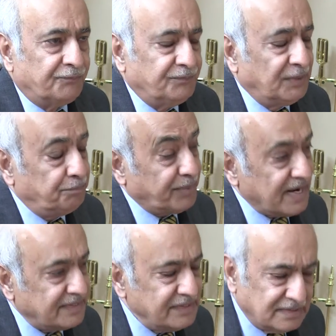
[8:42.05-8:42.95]
The
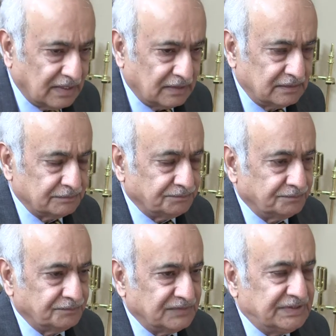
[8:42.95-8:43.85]
practical
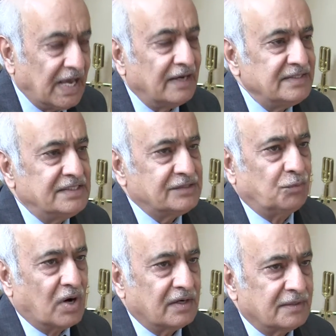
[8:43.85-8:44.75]
challenges
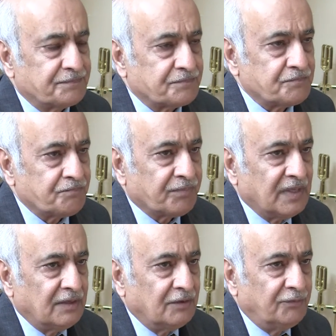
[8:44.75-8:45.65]
were
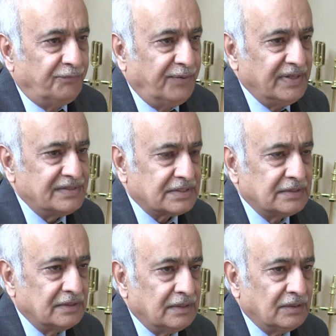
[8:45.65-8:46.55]

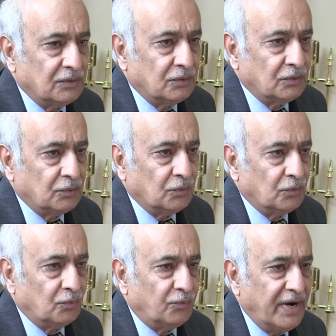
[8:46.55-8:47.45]
first,
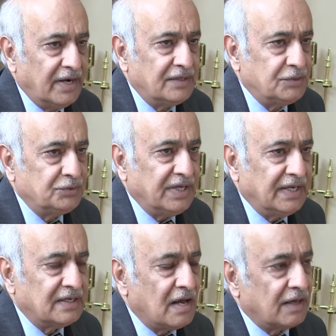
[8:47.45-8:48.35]
where to
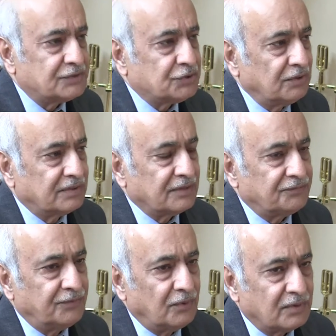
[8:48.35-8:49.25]
take our children
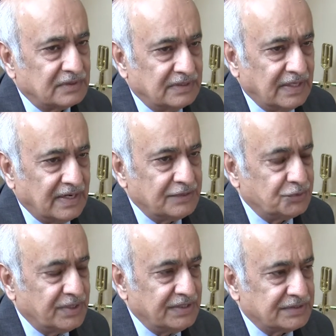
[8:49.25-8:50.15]
for their
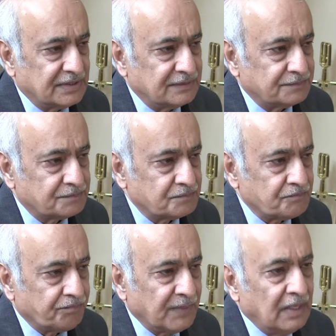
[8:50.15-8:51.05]
education.
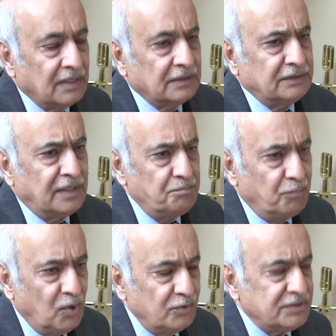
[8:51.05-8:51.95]
The
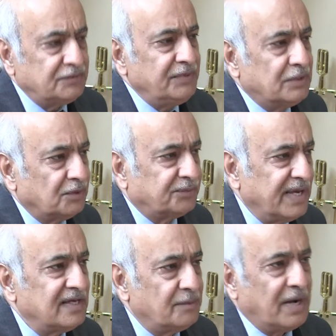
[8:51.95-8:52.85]
most we could
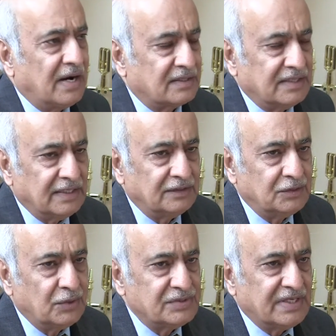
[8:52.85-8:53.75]
think about in
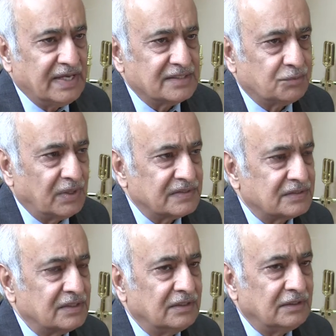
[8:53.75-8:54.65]
those days was
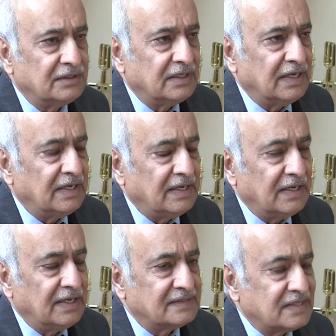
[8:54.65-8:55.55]

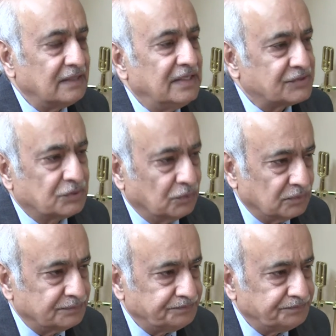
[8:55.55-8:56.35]
a Sunday school